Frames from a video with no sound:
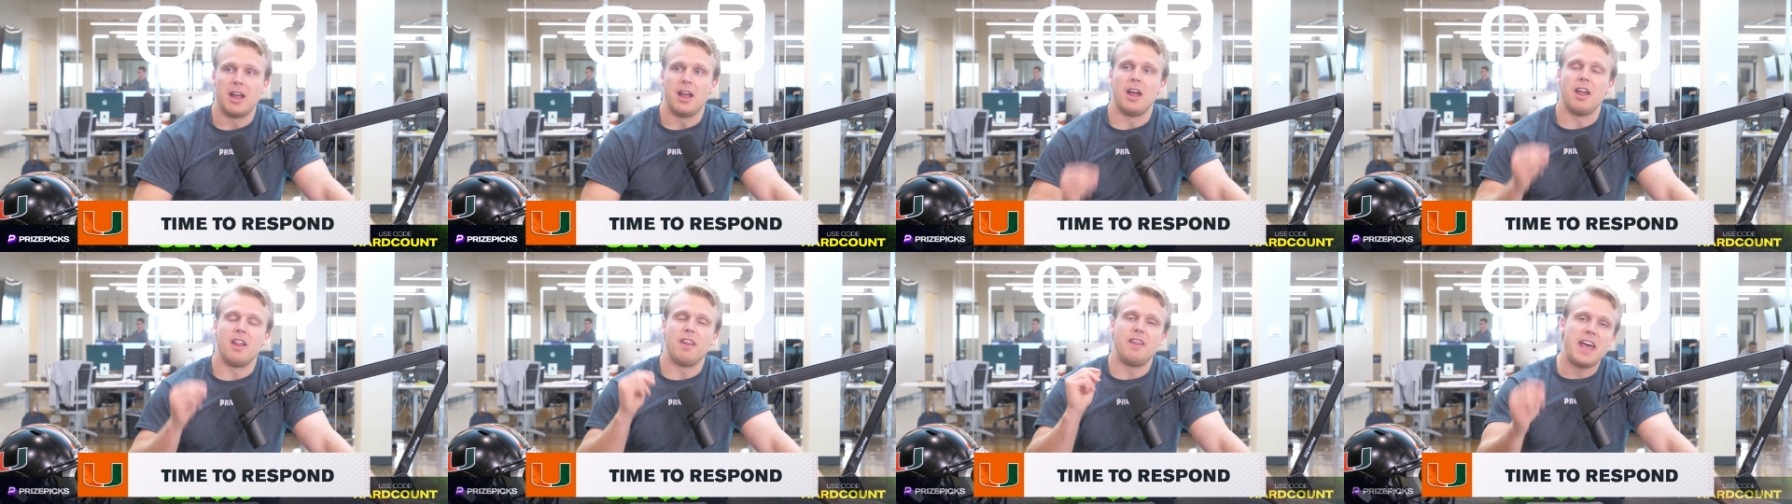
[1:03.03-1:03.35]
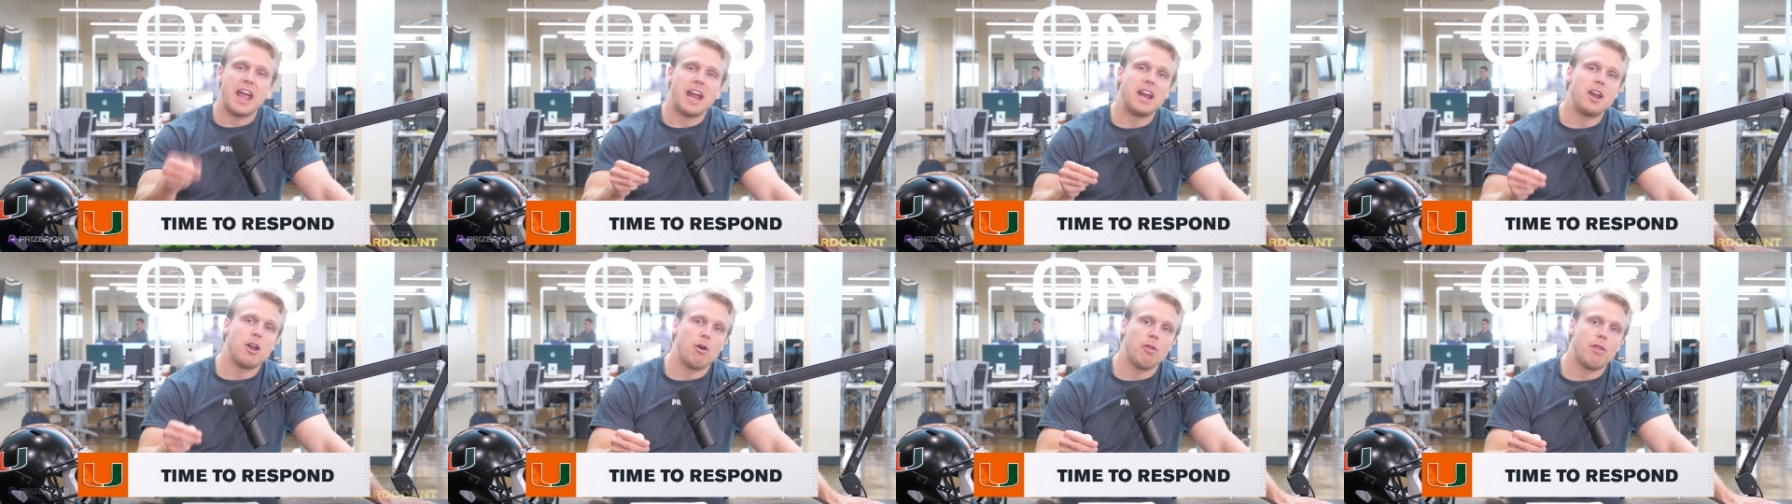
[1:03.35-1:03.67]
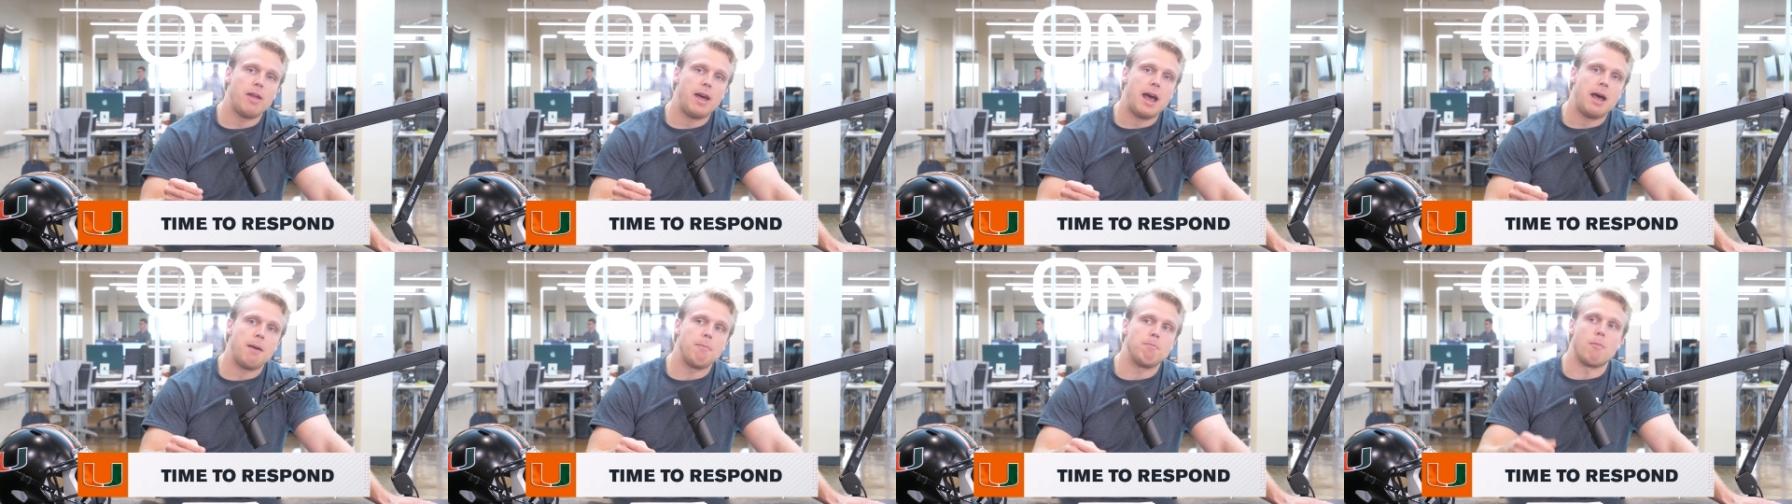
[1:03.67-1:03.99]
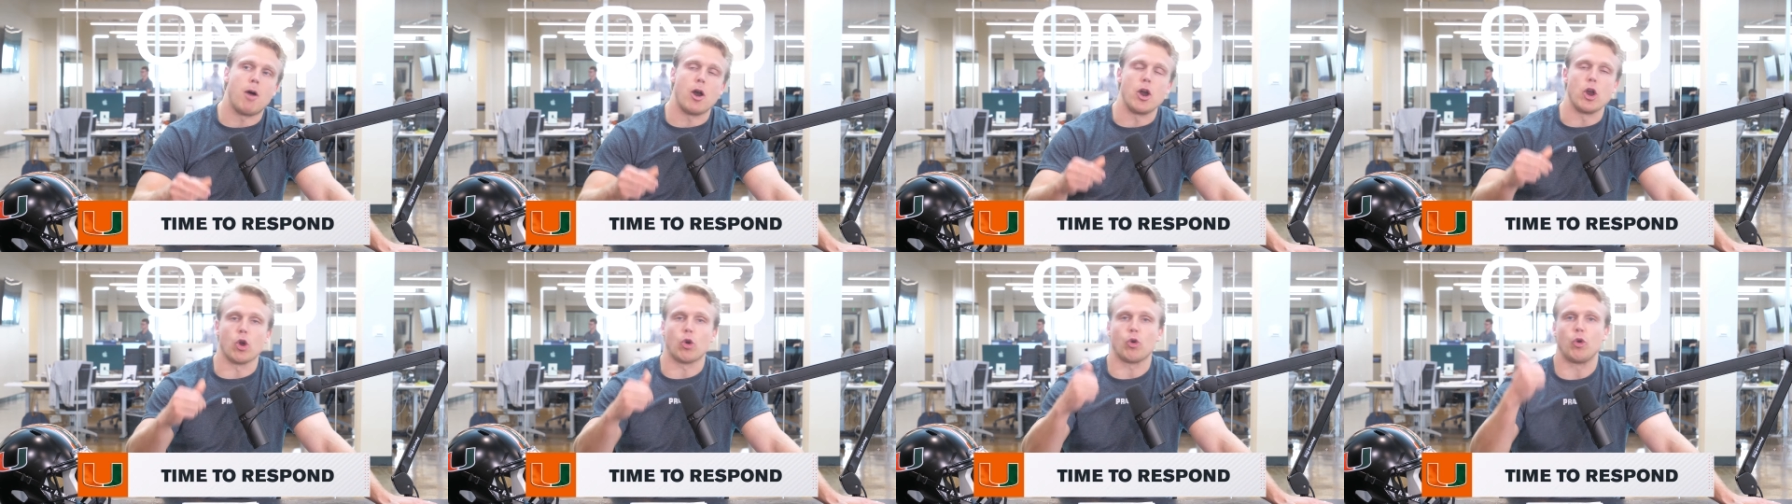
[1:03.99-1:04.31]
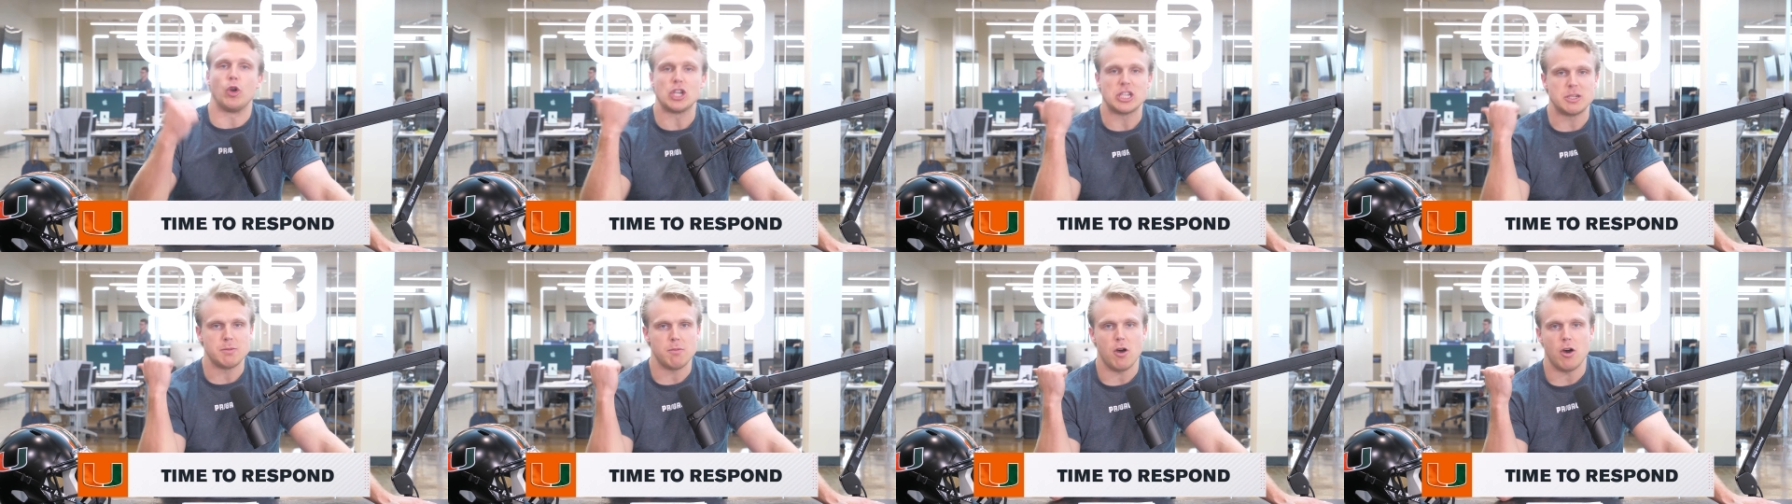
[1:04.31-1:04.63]
They know that. Mario
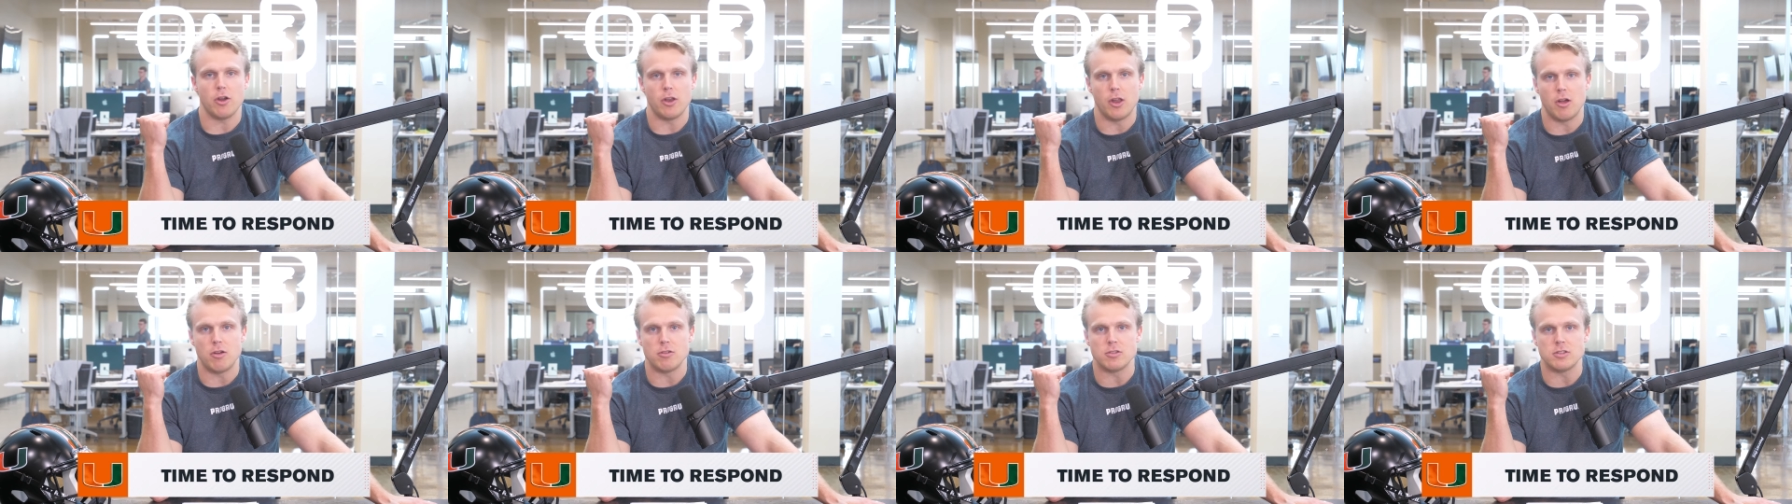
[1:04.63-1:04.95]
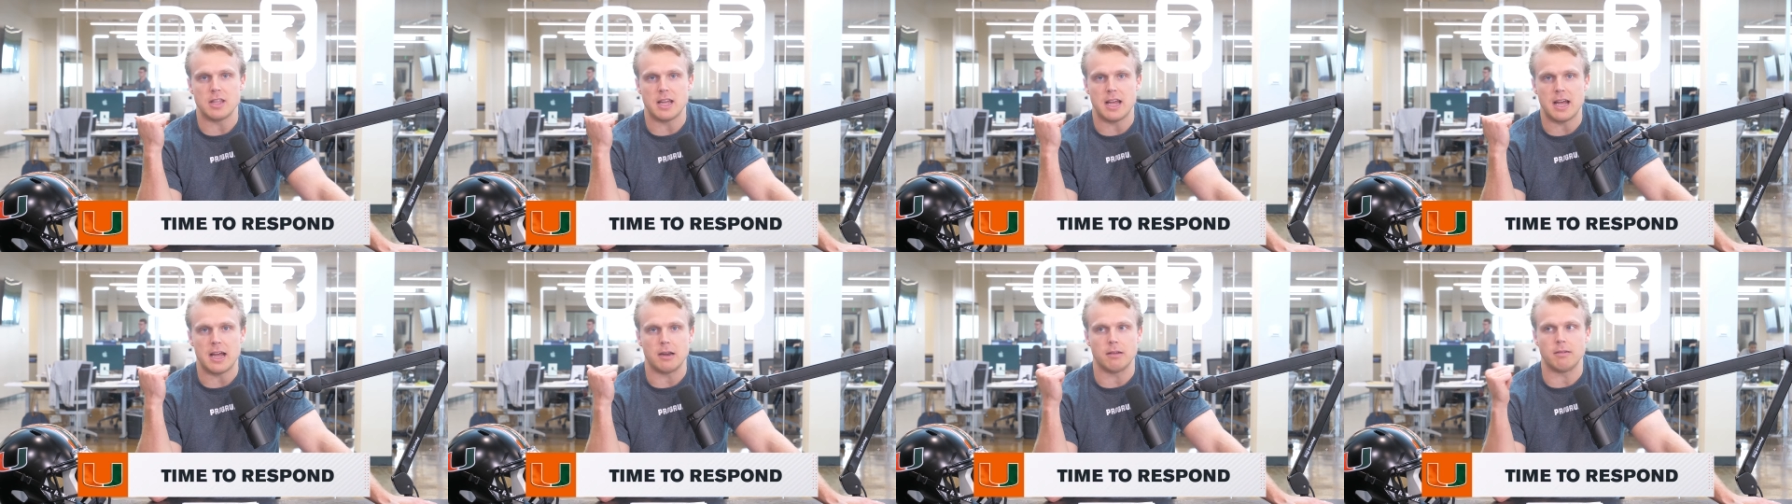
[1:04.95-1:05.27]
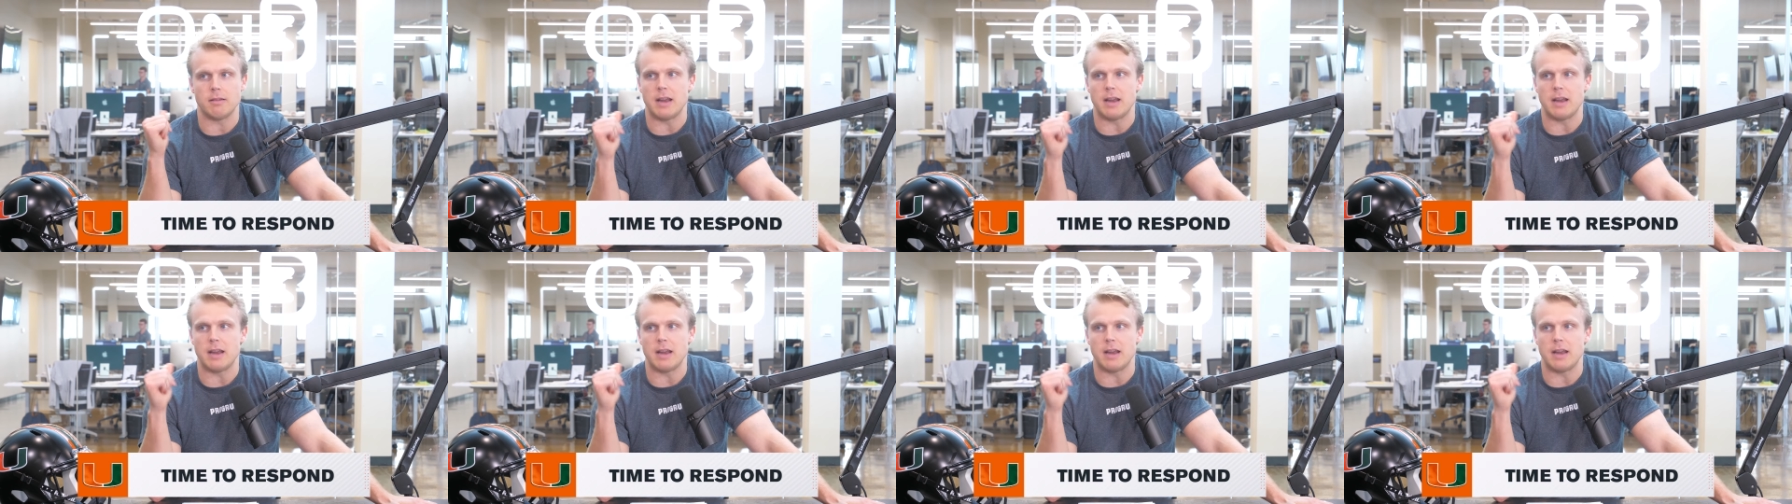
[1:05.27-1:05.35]
Cristobal knows that.